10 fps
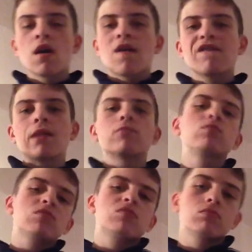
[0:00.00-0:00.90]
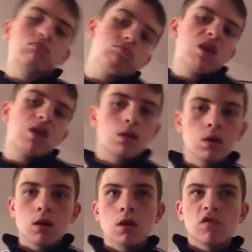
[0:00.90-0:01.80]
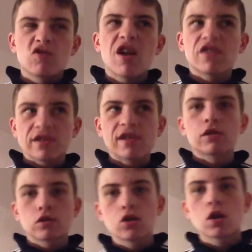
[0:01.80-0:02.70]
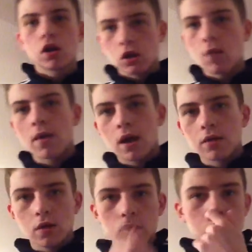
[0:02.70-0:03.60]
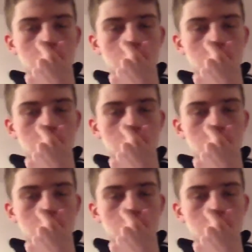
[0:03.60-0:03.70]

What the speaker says: Environment was, meh. Graphics are a lot better, though,